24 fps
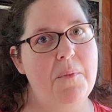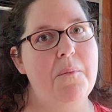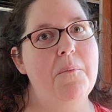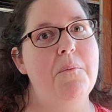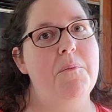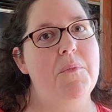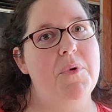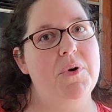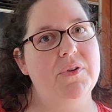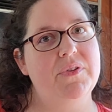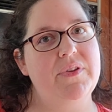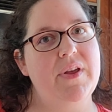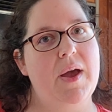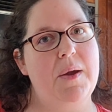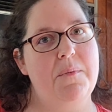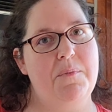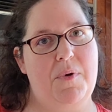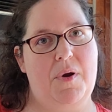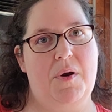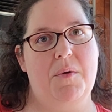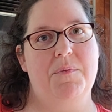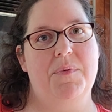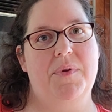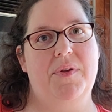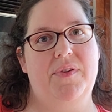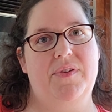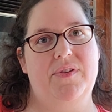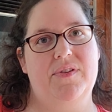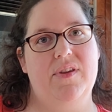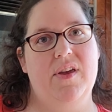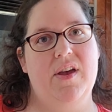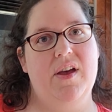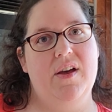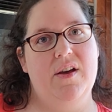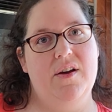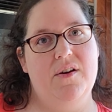multi-purpose
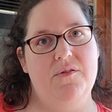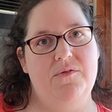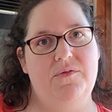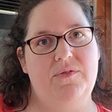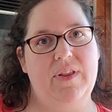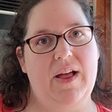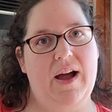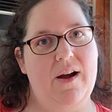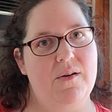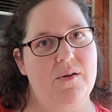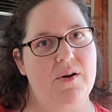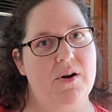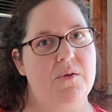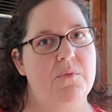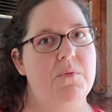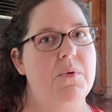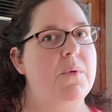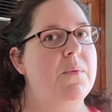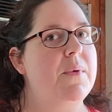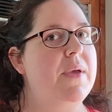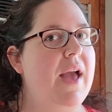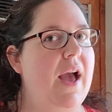flour where we